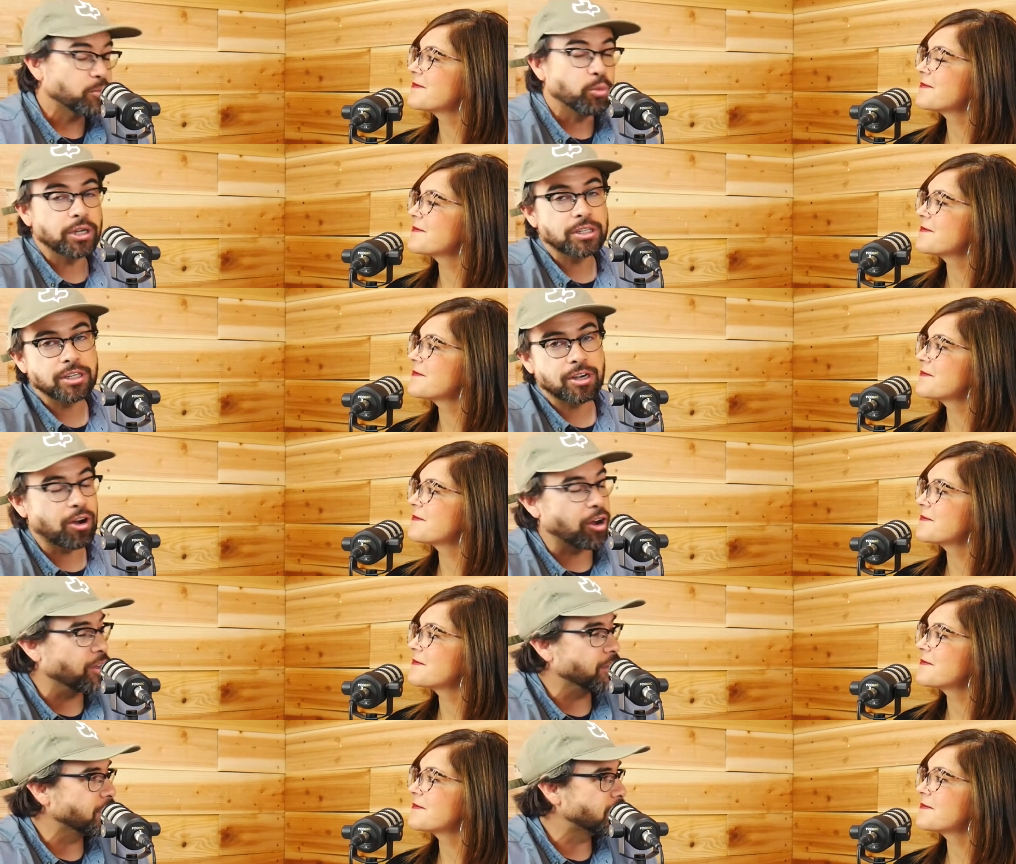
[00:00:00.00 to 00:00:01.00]
Speaker 1: Went to
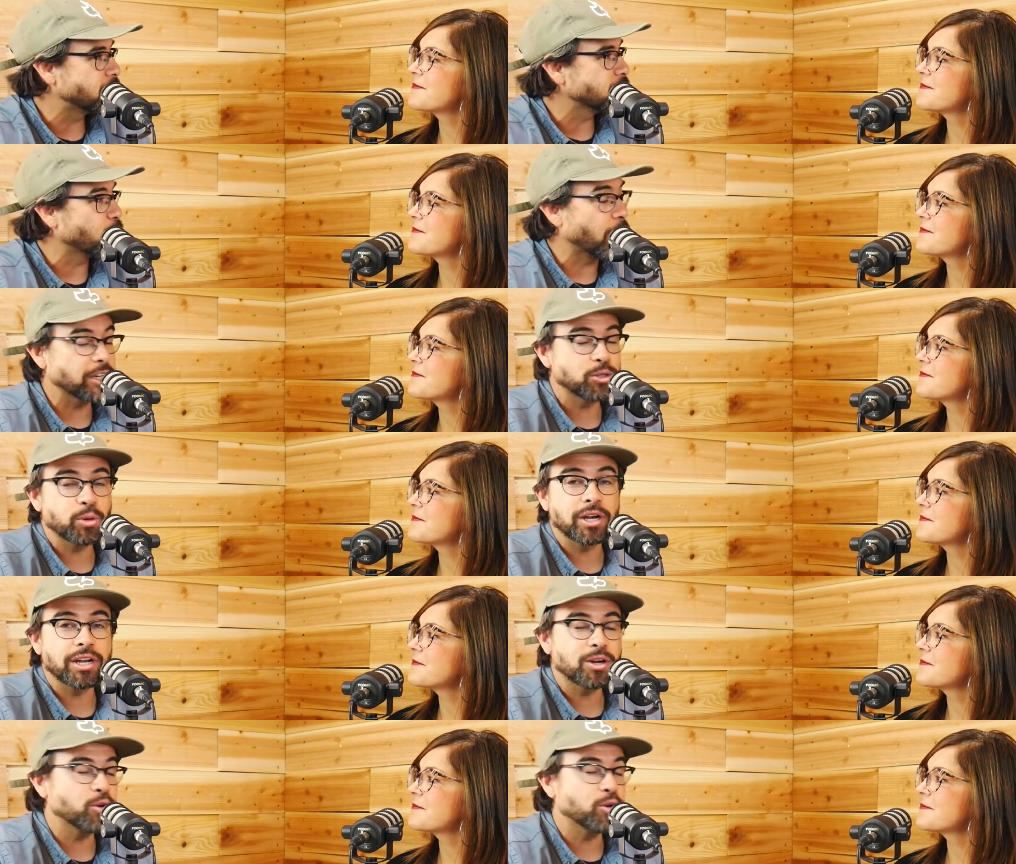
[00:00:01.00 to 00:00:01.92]
college, graduated